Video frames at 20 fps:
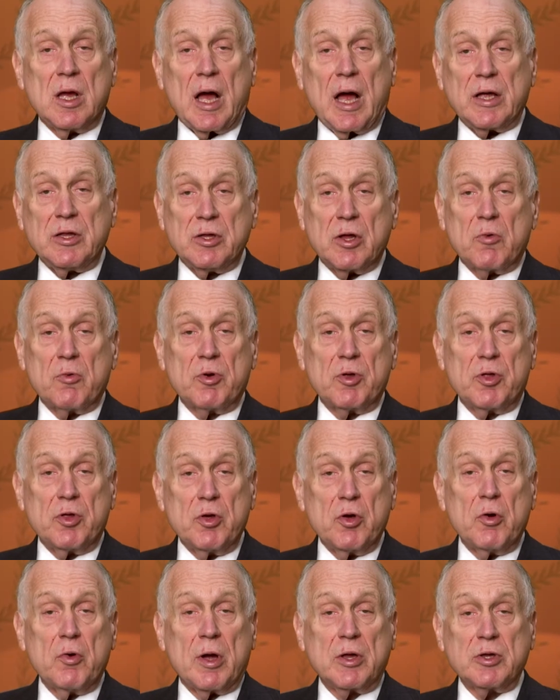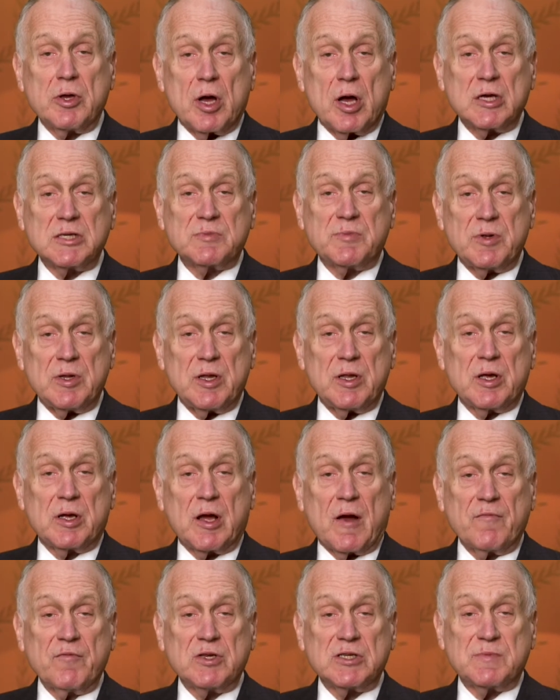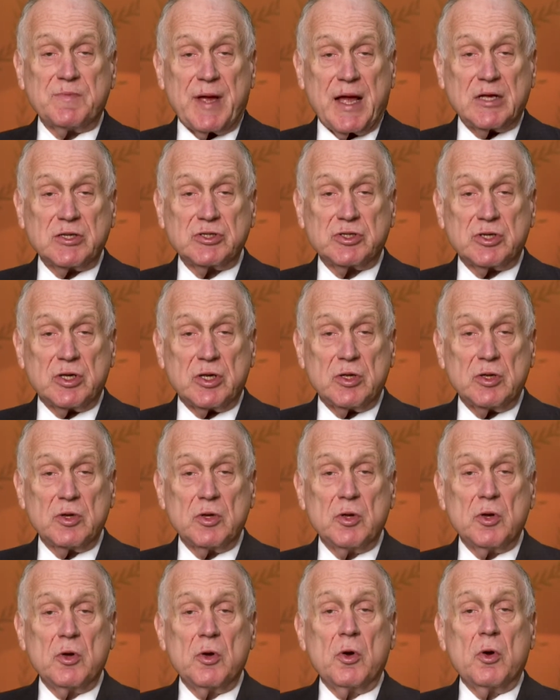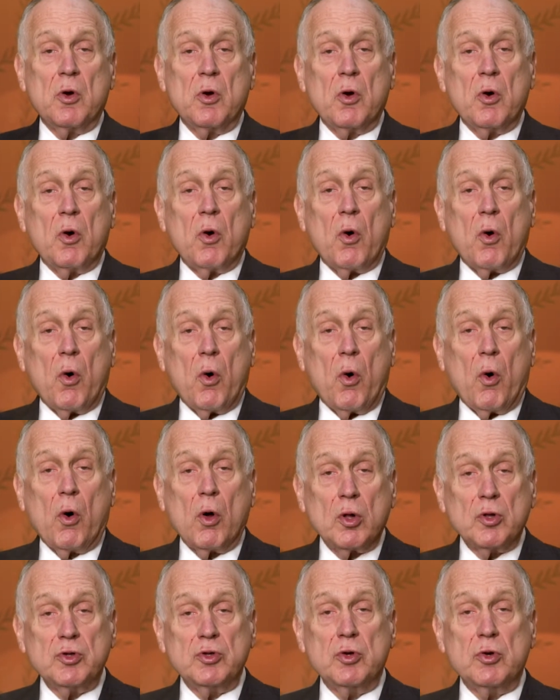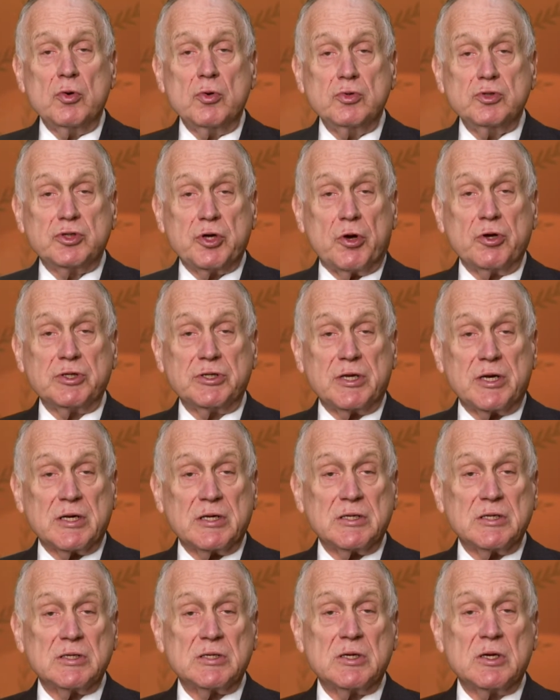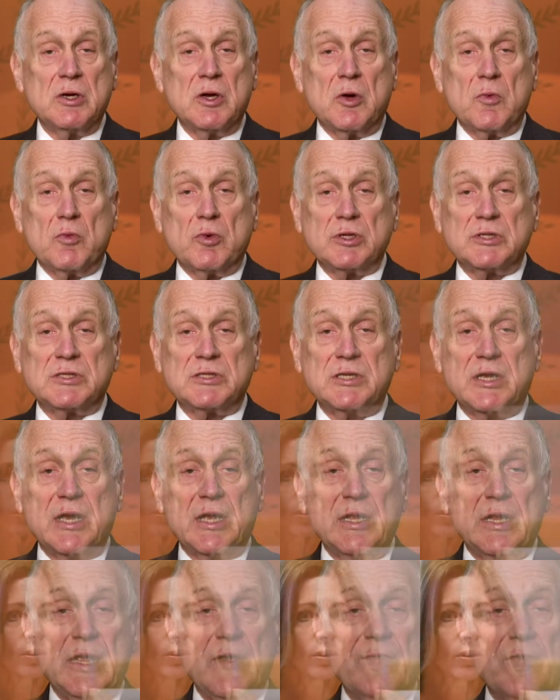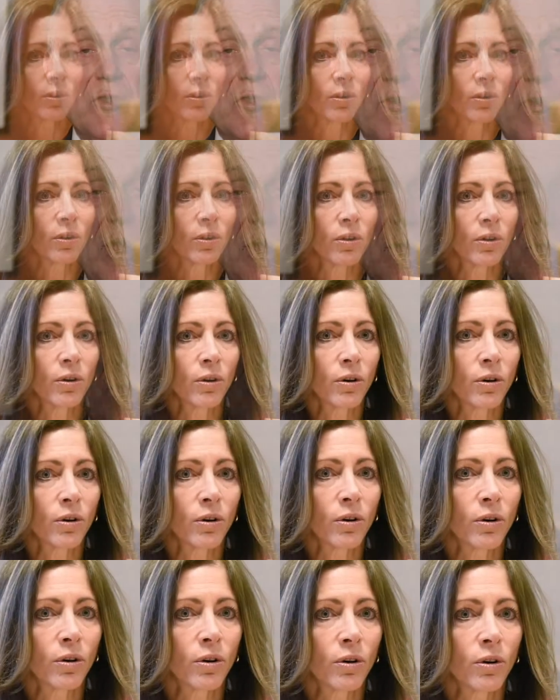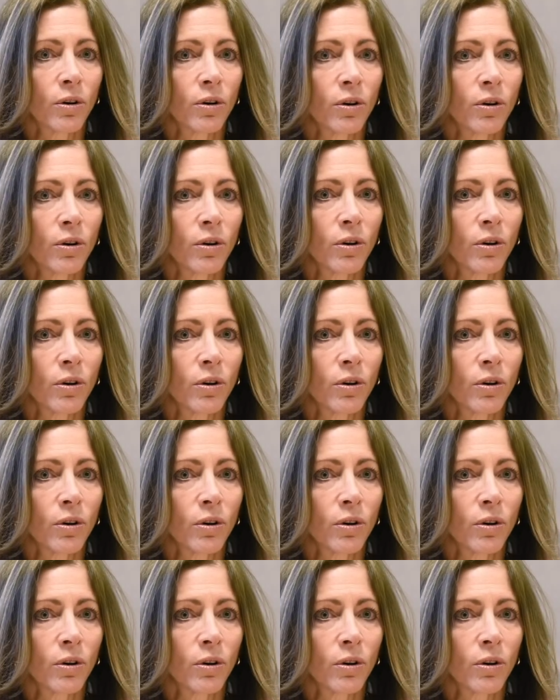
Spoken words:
I know with you and your husband in the governor's mansion, all New Jerseyans will see an even greater future ahead.